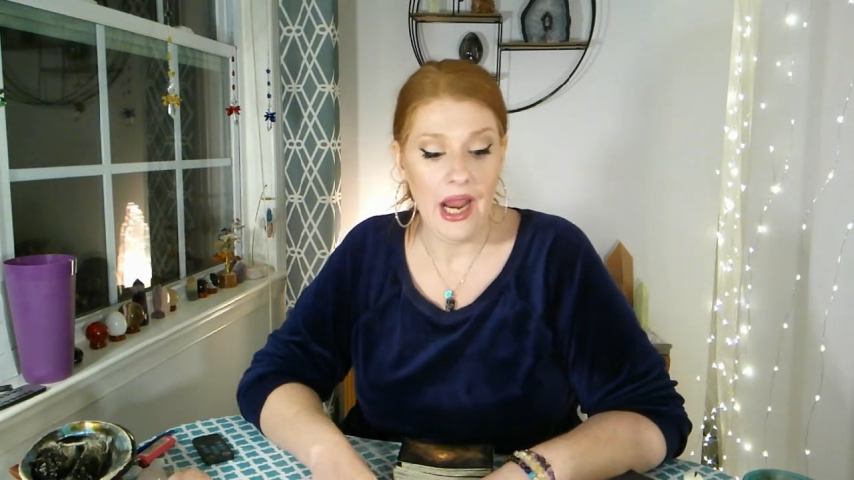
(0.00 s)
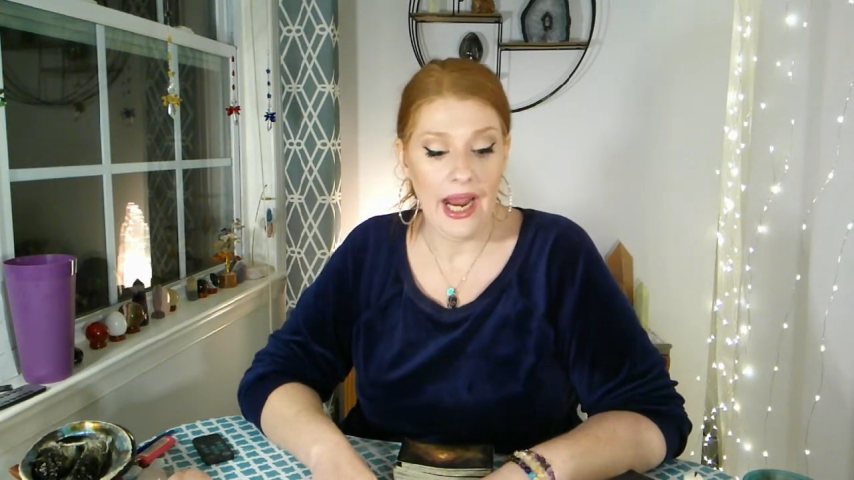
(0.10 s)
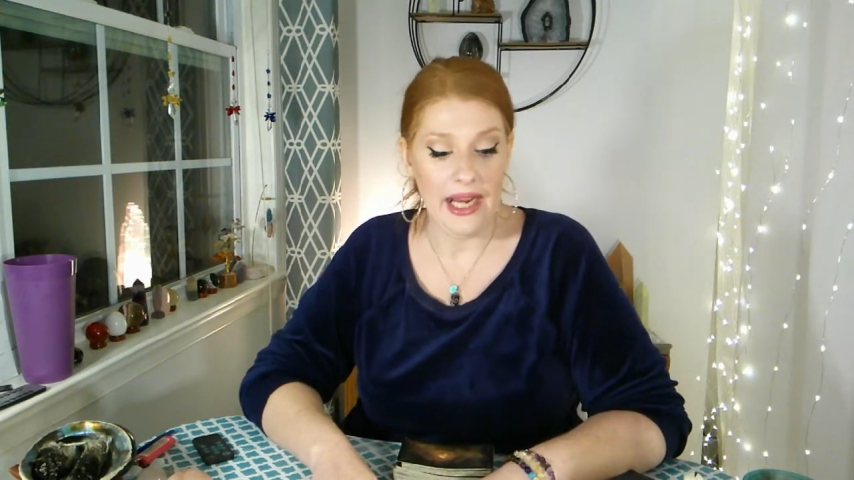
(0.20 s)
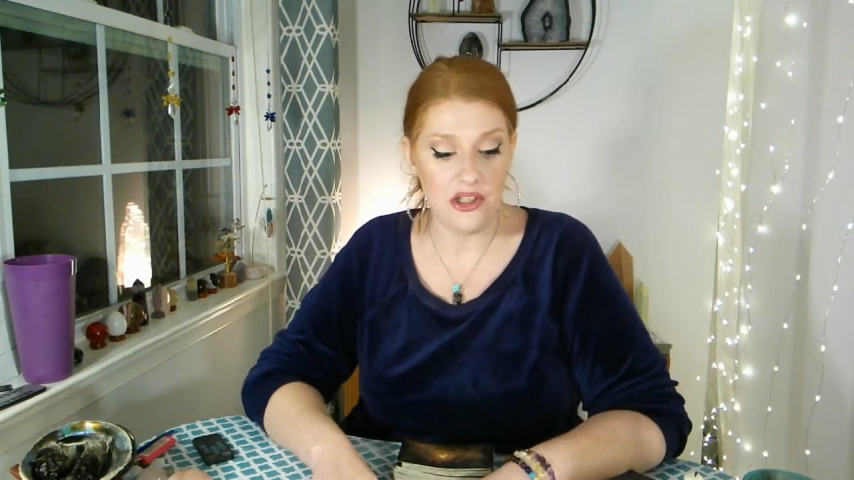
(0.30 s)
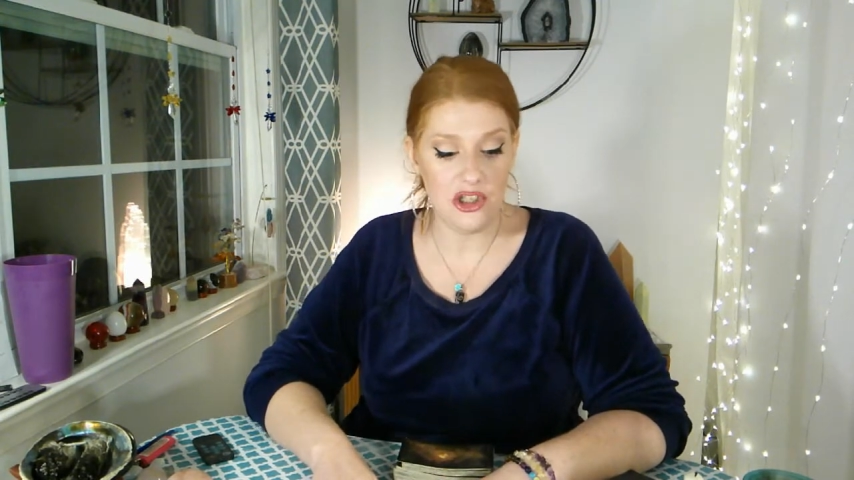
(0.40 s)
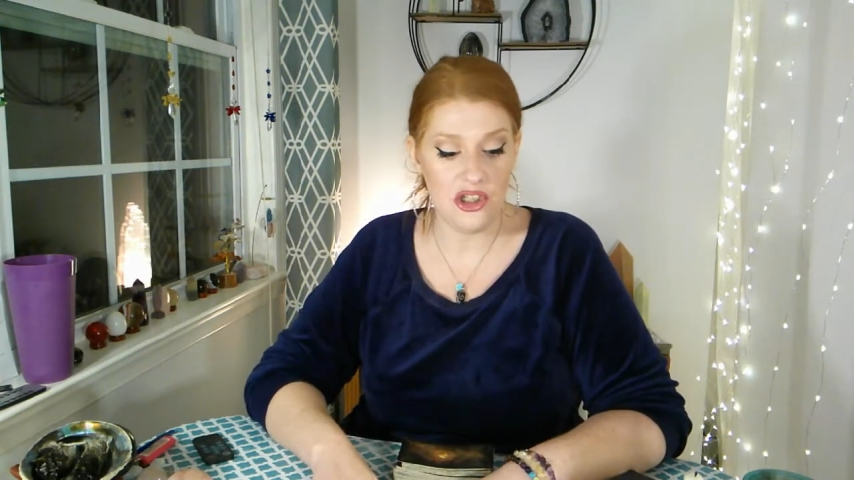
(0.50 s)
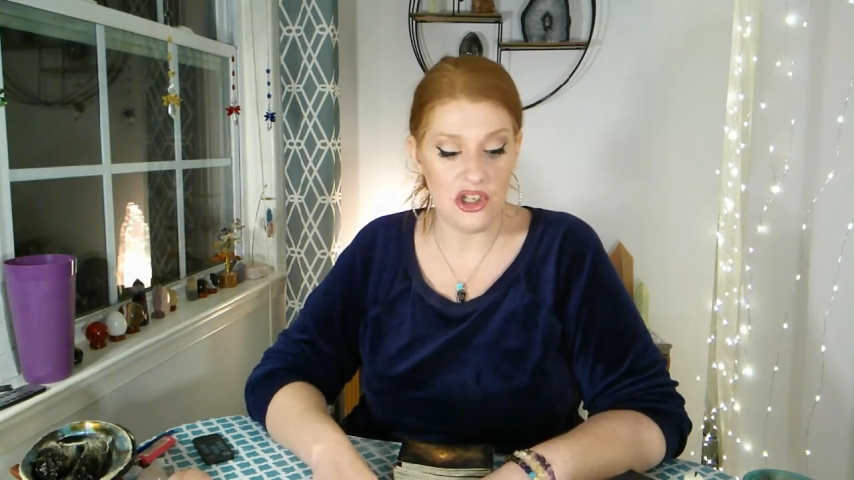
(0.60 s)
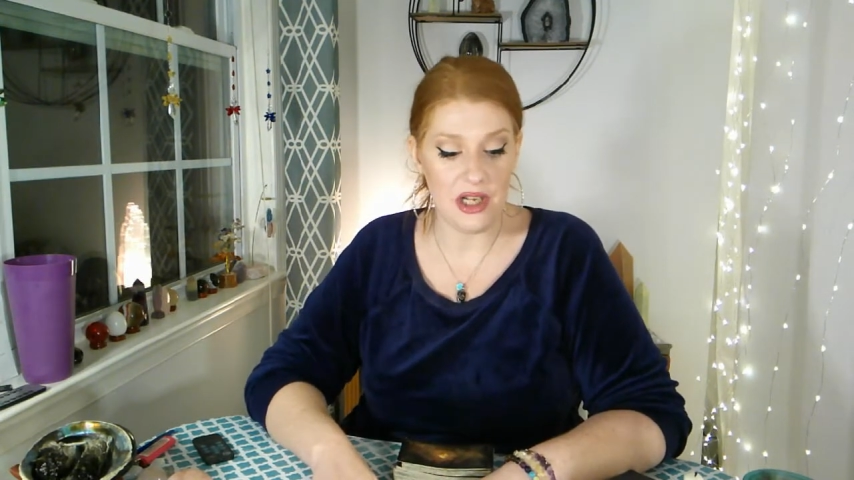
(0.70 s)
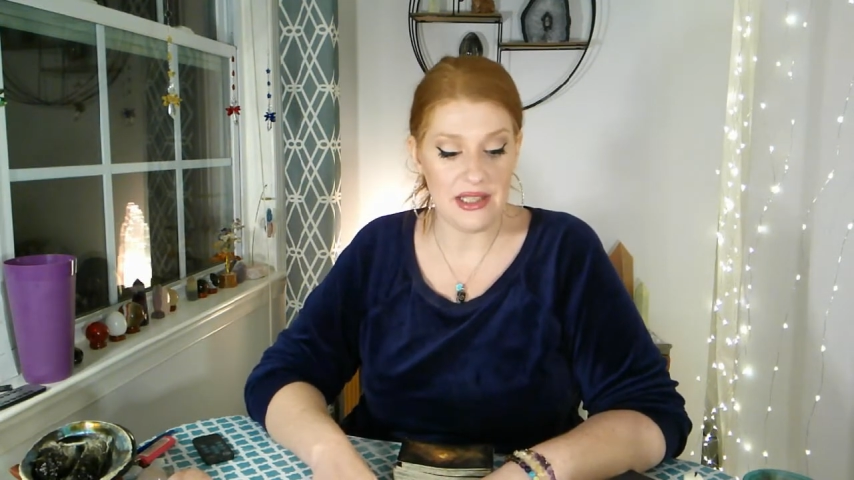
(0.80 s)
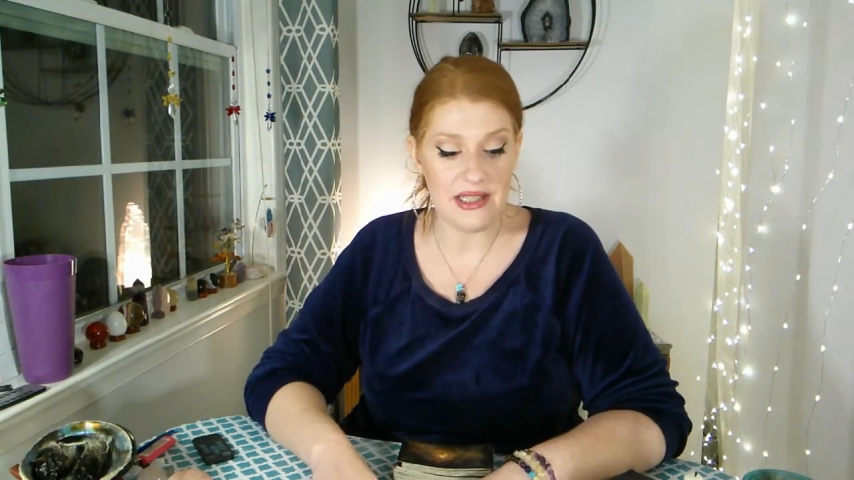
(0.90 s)
It's
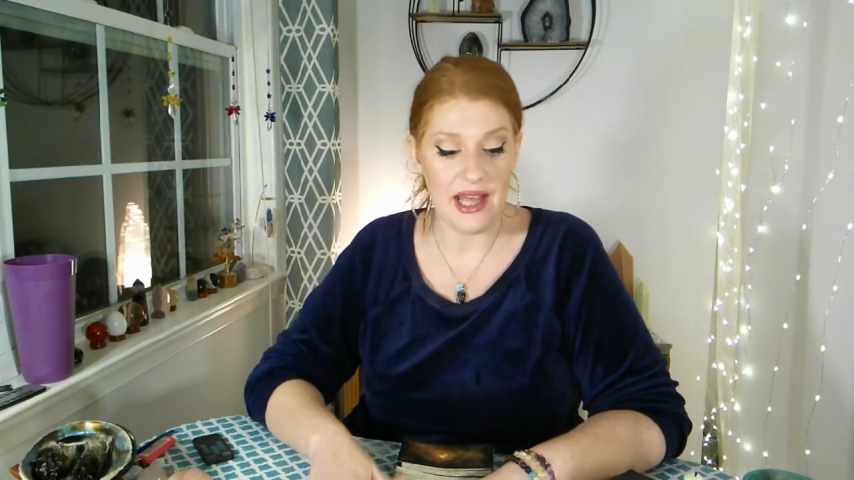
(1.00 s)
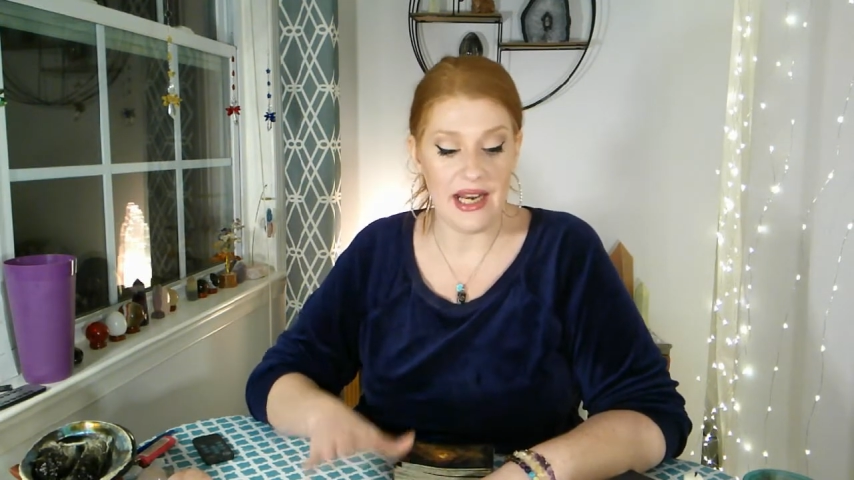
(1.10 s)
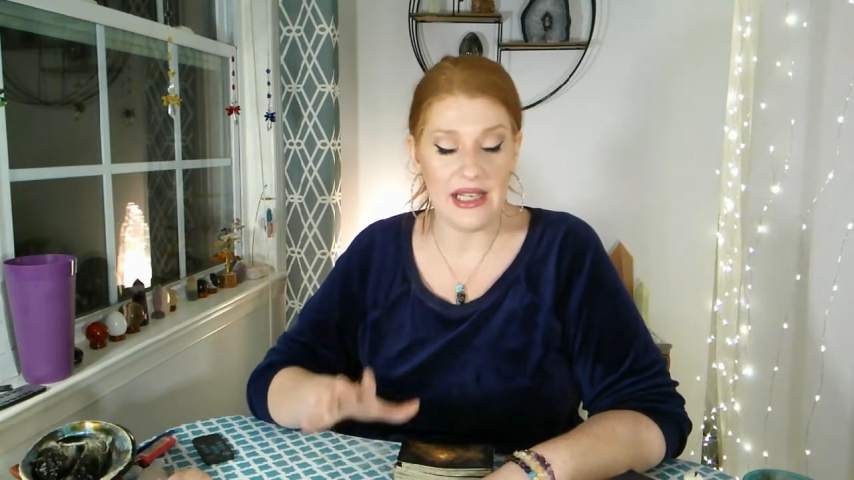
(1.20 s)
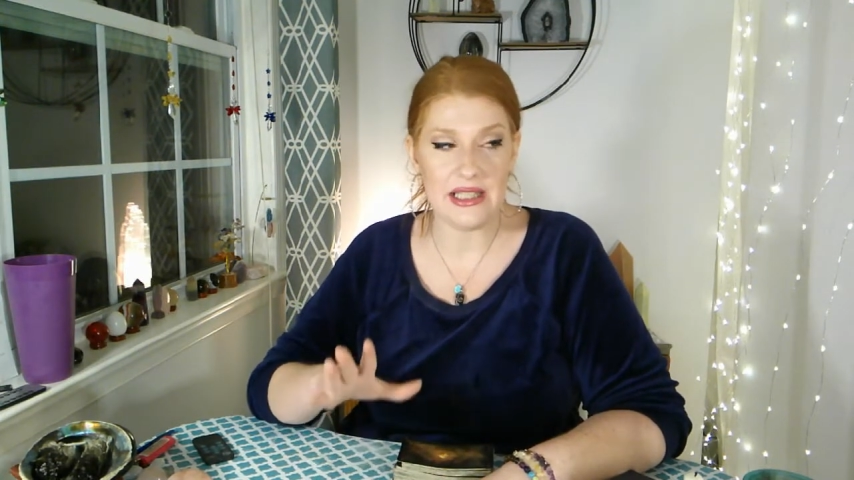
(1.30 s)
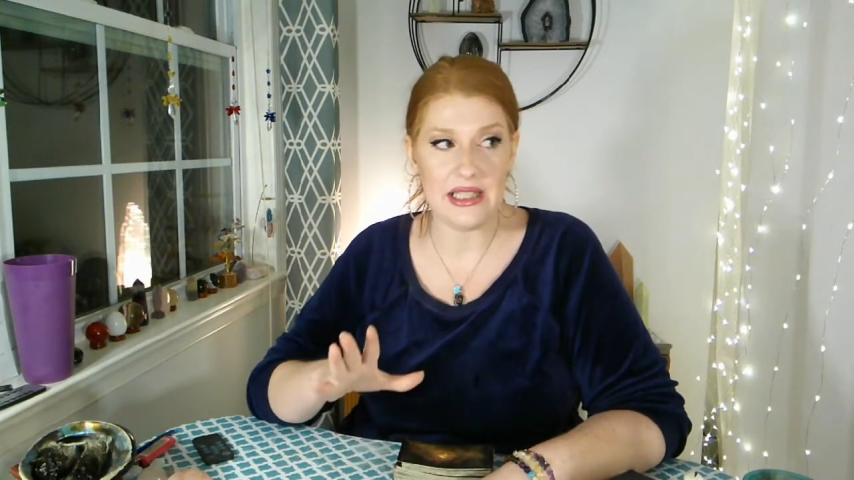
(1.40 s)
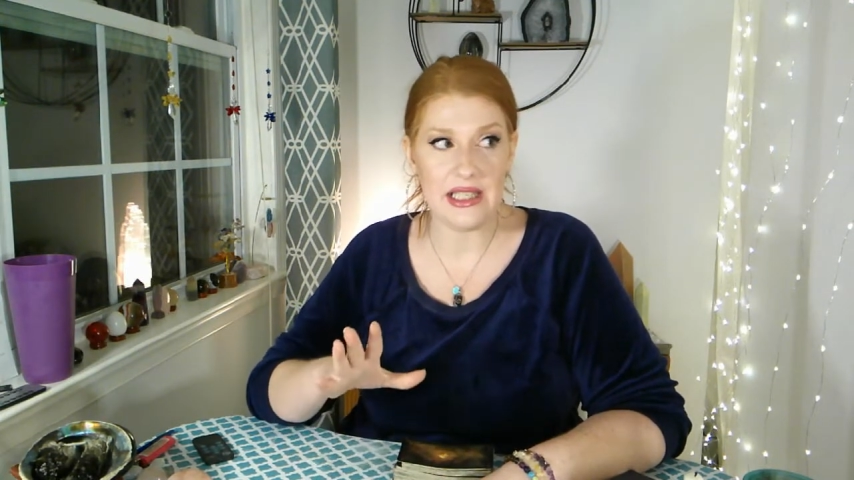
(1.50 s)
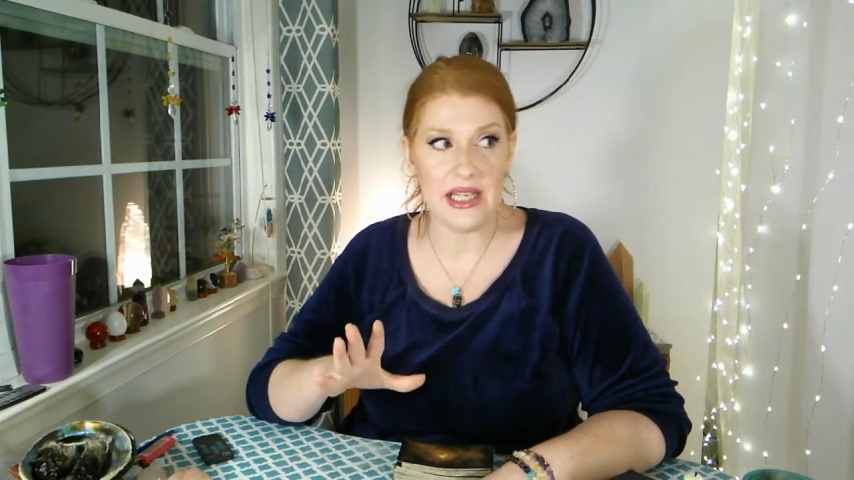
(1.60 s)
just that it's